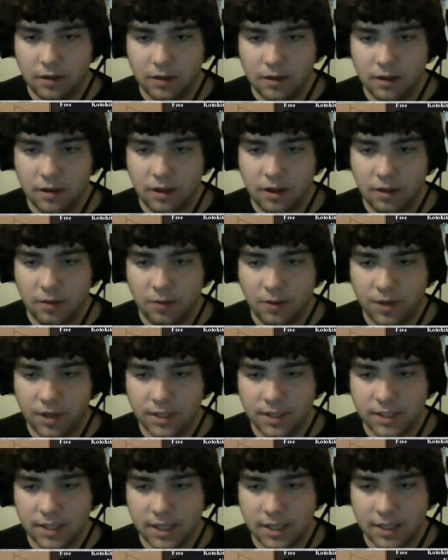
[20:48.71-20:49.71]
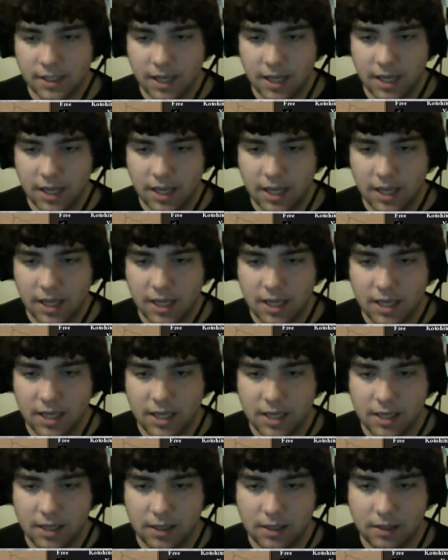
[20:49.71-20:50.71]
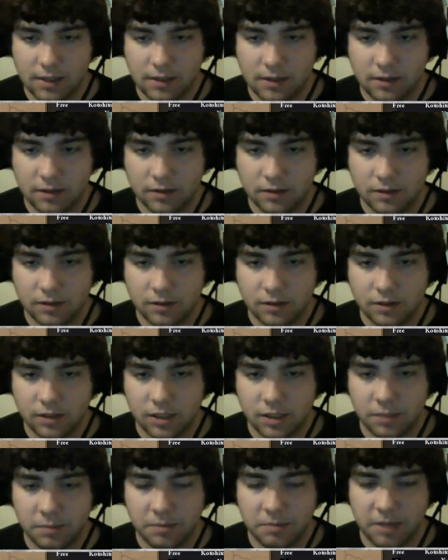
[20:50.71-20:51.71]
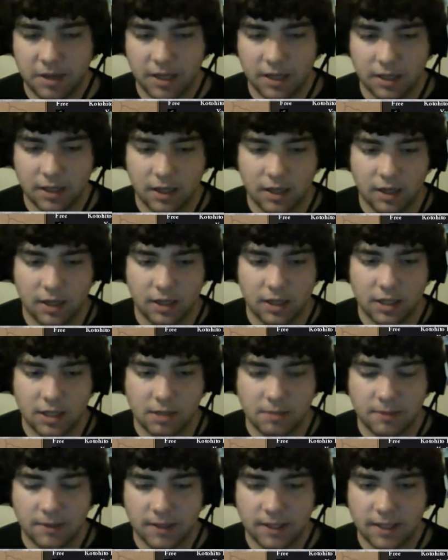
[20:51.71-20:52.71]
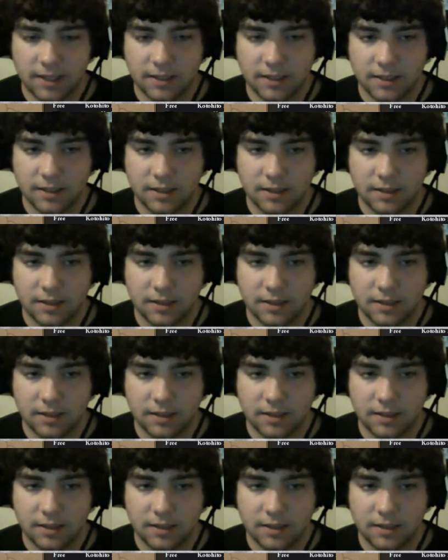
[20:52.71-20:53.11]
Uh, we're going to send a diplomatic candidate. How about that?